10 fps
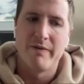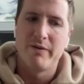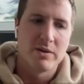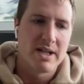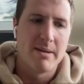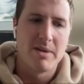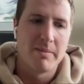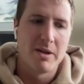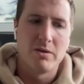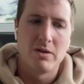full-time
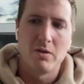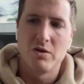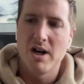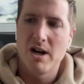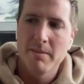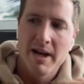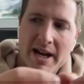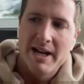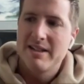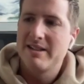W-2 job,
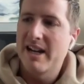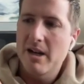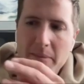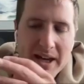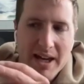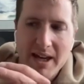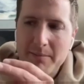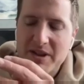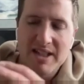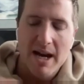set up a
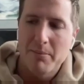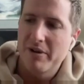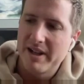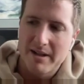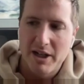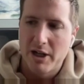separate,